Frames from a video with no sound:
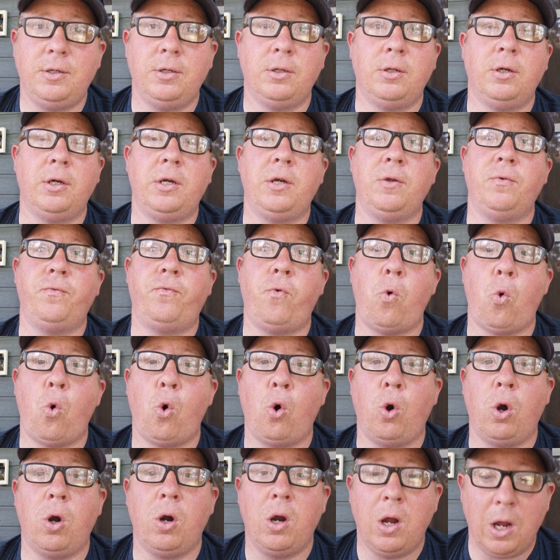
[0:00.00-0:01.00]
you're looking
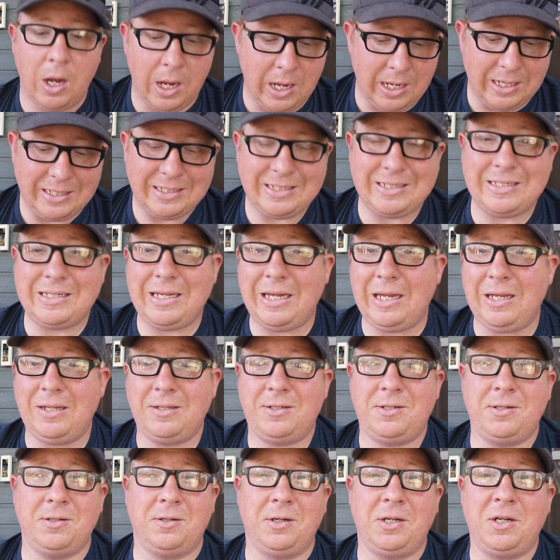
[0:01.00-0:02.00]
for
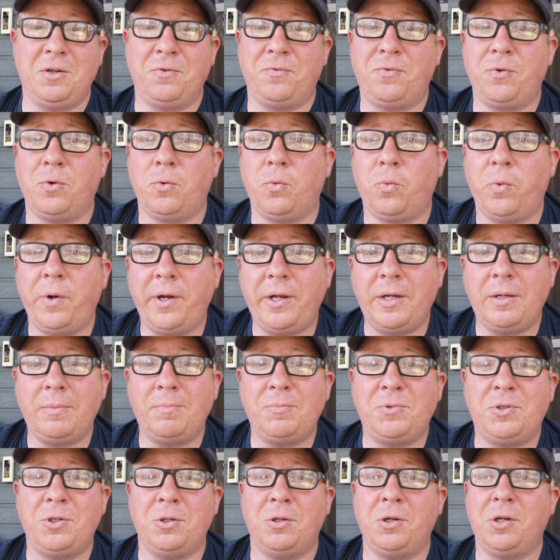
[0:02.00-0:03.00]
seats, you're looking for
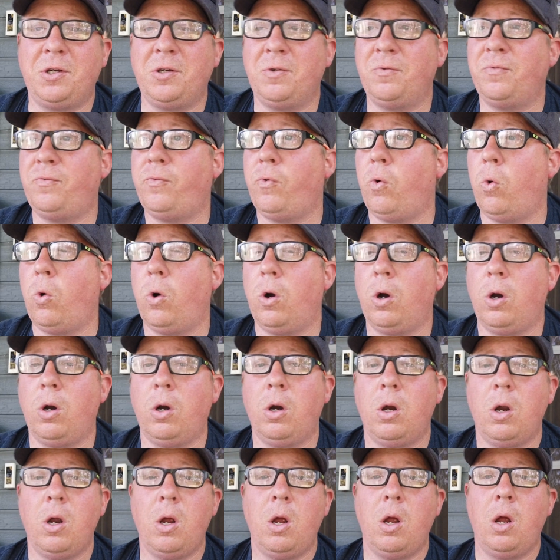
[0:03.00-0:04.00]
rims, you're looking
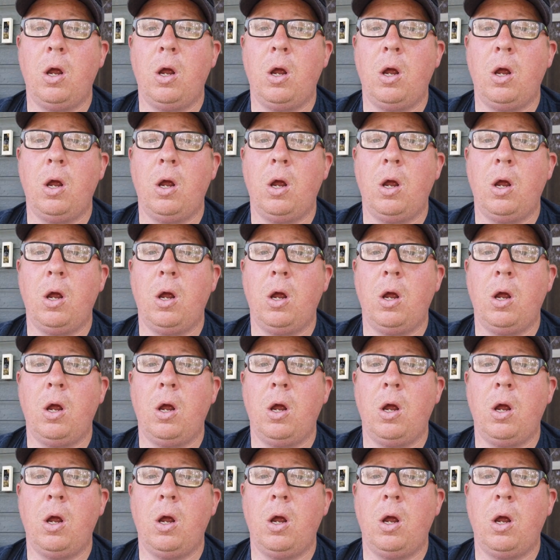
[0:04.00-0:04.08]
for